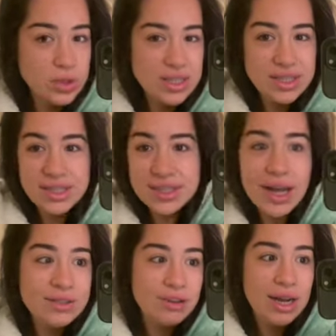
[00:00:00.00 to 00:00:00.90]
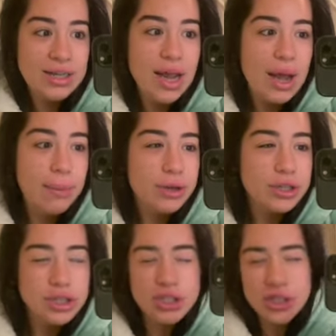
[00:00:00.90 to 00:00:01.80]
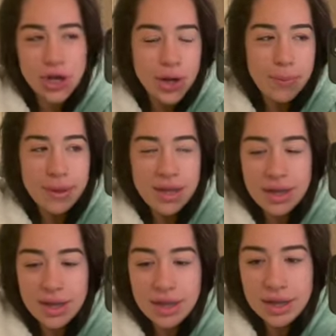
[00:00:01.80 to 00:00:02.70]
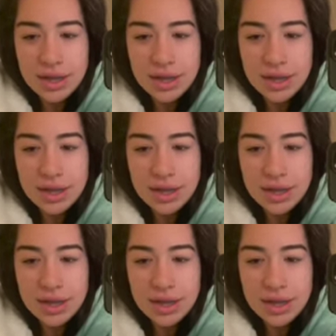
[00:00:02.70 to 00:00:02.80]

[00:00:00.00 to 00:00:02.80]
sun right now. Birds chirping.